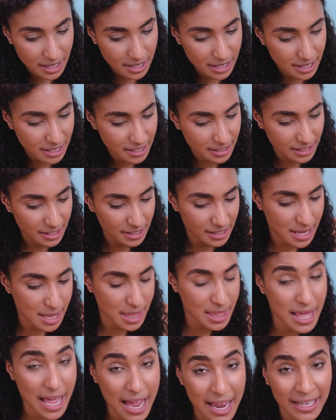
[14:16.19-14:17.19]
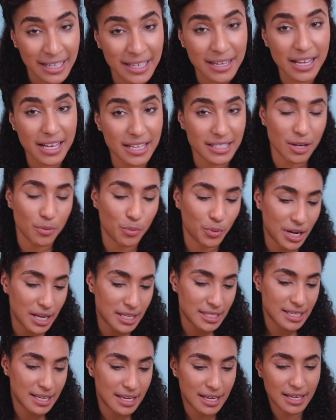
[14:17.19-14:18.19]
because it's thin, because I want it
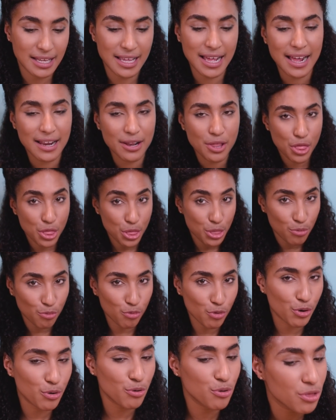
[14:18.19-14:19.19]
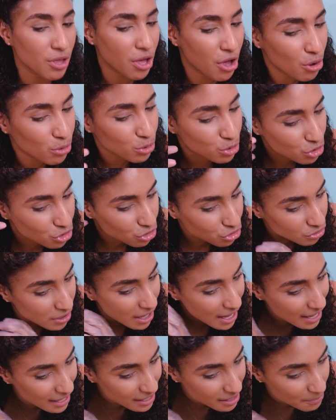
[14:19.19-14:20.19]
to get through the whole
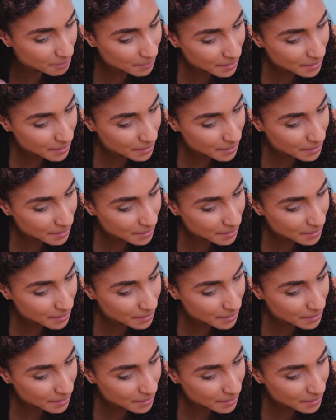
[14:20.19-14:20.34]
strand.